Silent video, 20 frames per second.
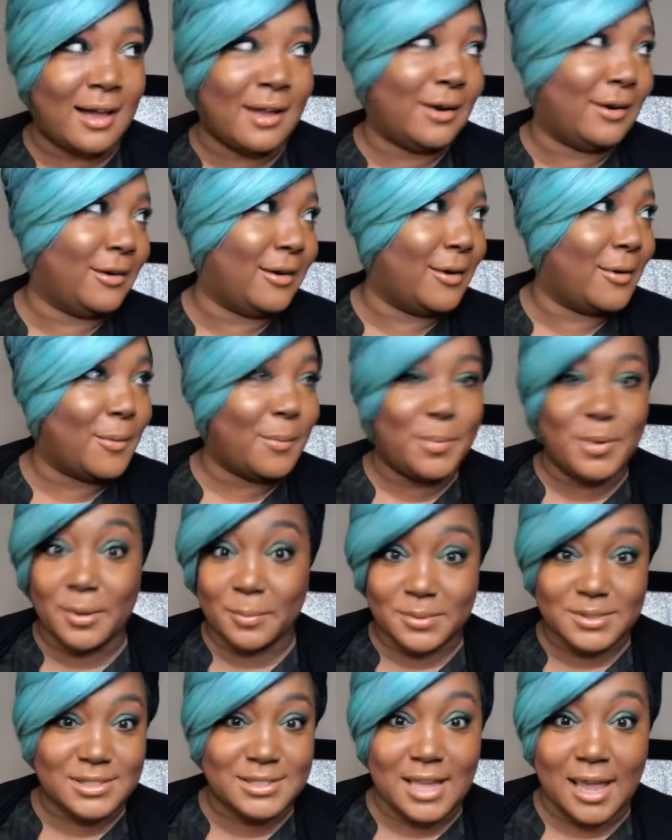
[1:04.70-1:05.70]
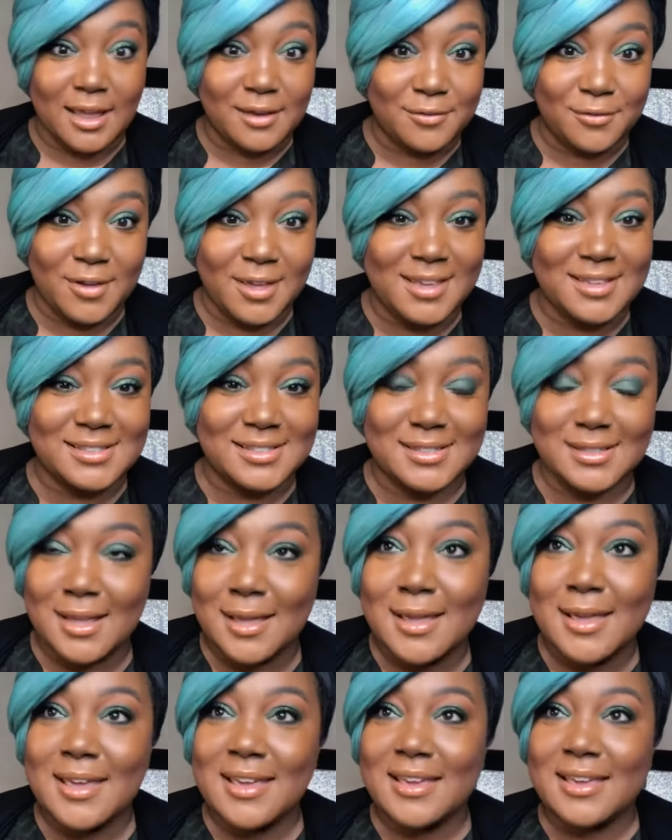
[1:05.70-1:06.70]
I don't know, put up a sad face
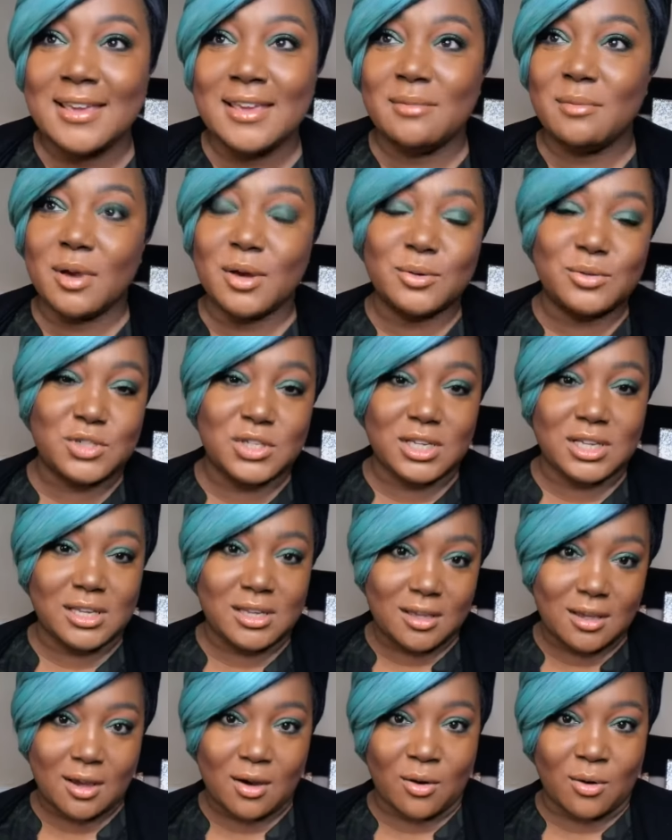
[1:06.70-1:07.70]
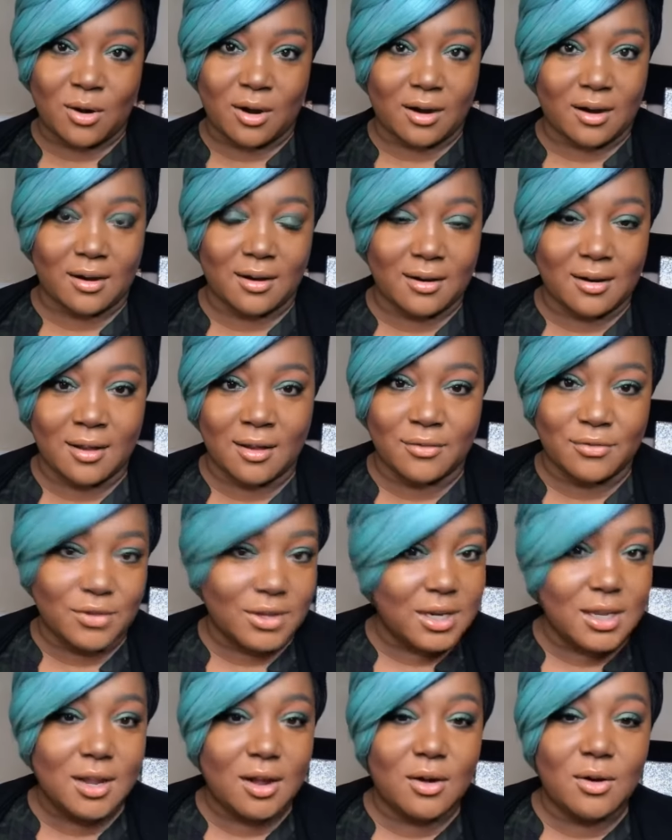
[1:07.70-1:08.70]
emoji or a
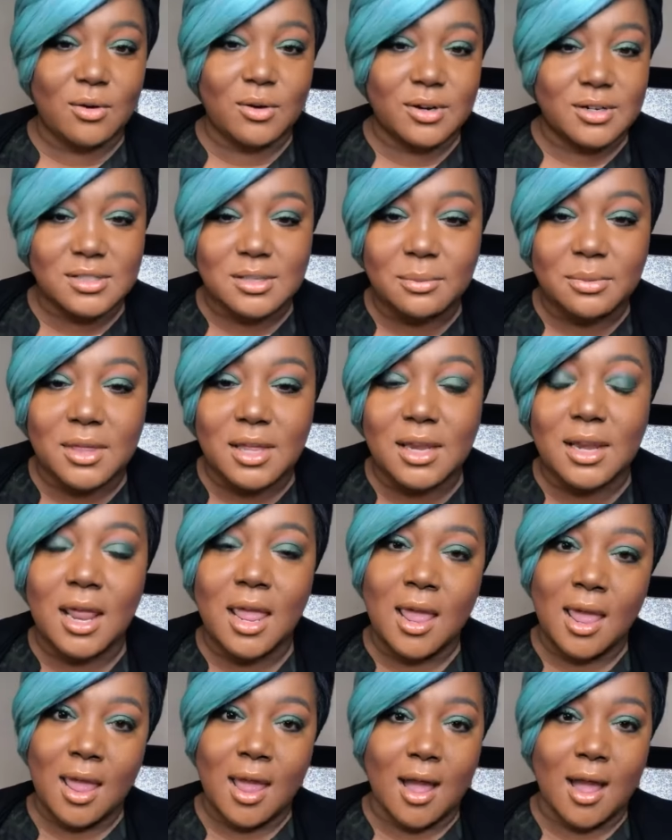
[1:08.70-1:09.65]
video or something.